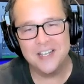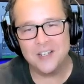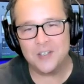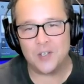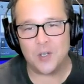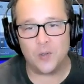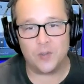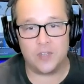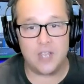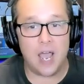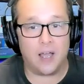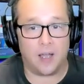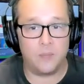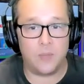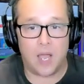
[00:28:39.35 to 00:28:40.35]
So
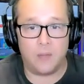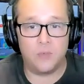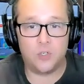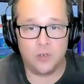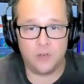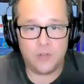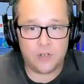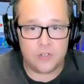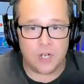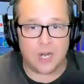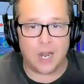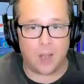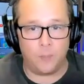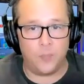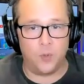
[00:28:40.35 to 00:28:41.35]
yeah, I'm sure there's a
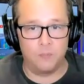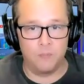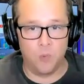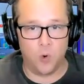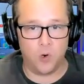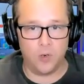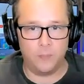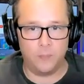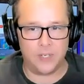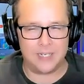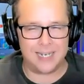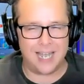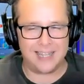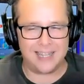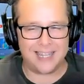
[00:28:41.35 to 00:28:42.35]
couple more, but
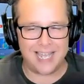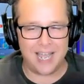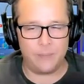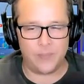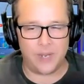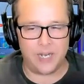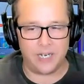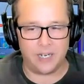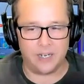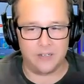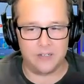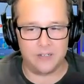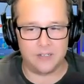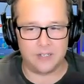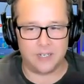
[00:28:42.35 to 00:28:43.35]
not that many,
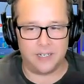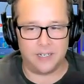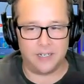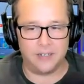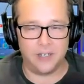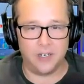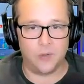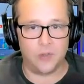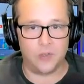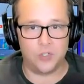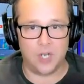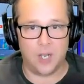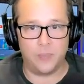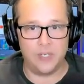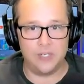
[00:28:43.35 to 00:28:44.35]
because the
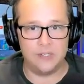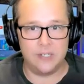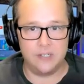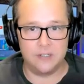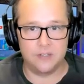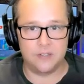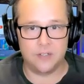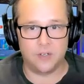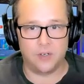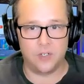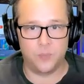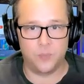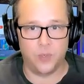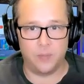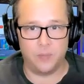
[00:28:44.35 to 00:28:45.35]
shopping season
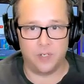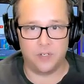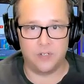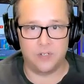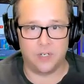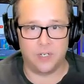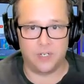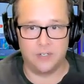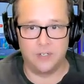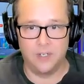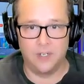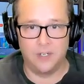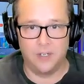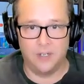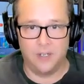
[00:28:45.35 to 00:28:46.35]
starts pretty much
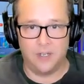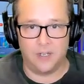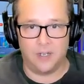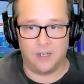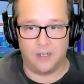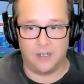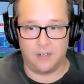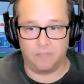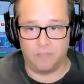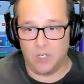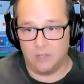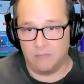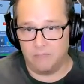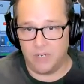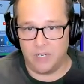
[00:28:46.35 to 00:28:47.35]

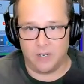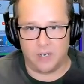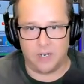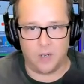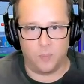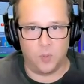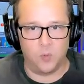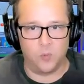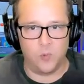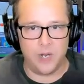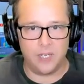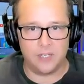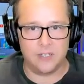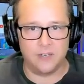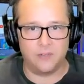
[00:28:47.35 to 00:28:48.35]
in a couple of
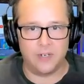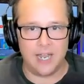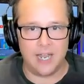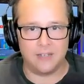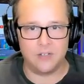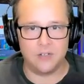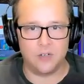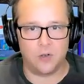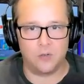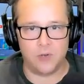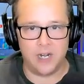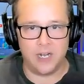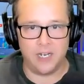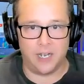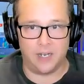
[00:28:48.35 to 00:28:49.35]
weeks, if it hasn't
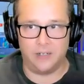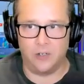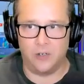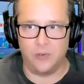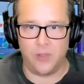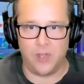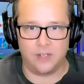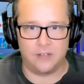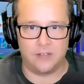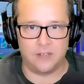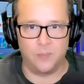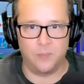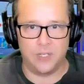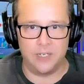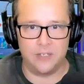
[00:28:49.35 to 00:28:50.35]
already. I know that
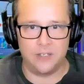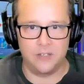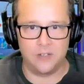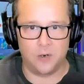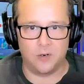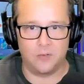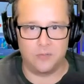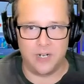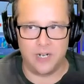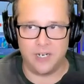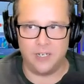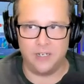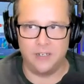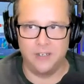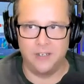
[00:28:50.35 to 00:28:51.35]
some places are
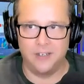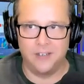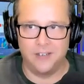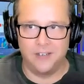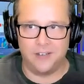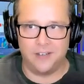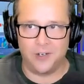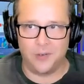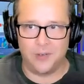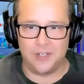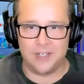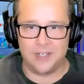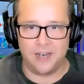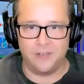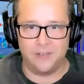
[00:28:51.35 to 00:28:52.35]
already,
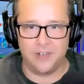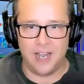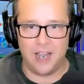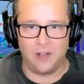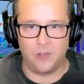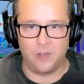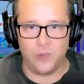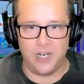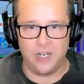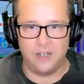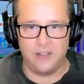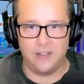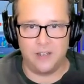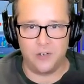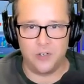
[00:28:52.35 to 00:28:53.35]
it's not even Halloween
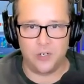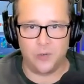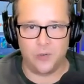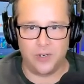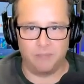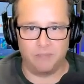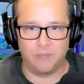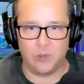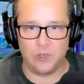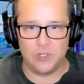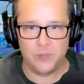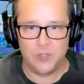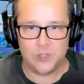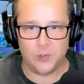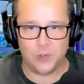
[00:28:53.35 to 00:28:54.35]
and they're showing
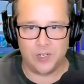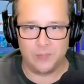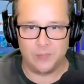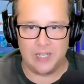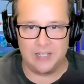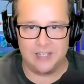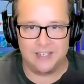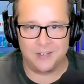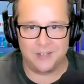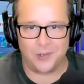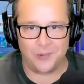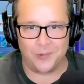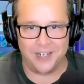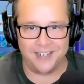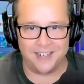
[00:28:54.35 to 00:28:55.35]
Christmas ornaments
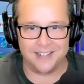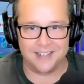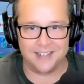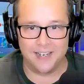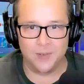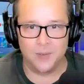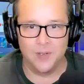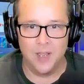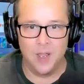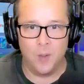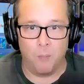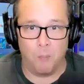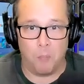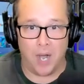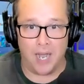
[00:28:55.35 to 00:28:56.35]
already. It's like,
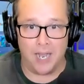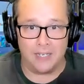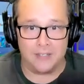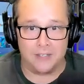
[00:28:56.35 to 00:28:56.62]
buy